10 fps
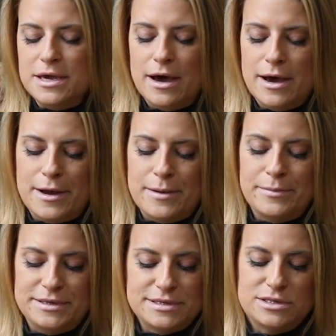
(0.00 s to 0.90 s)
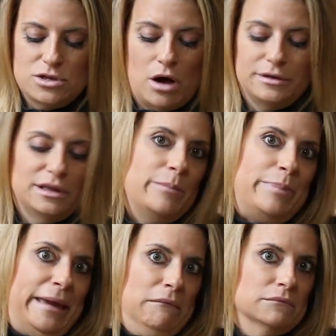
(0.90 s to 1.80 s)
It's called
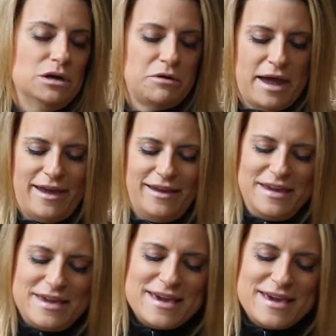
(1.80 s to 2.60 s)
glumping, okay?